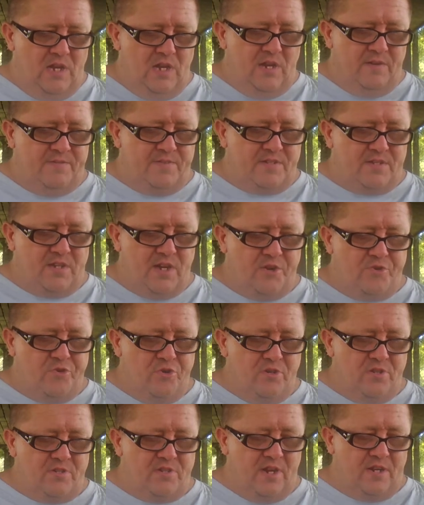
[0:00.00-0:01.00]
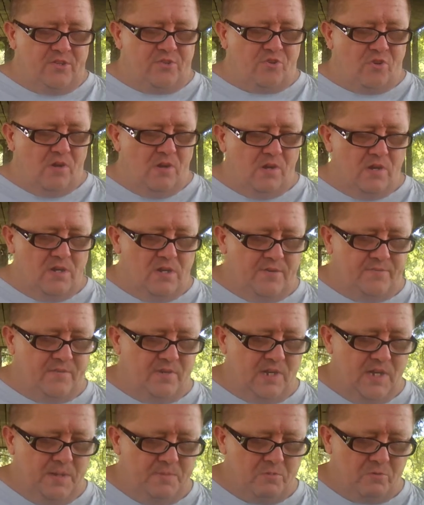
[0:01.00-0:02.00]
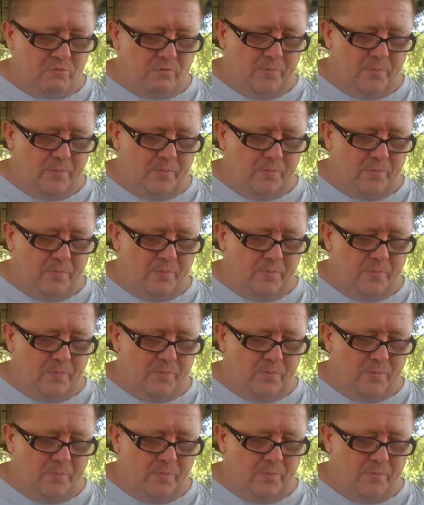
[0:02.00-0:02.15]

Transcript: If a station is not strong enough to keep the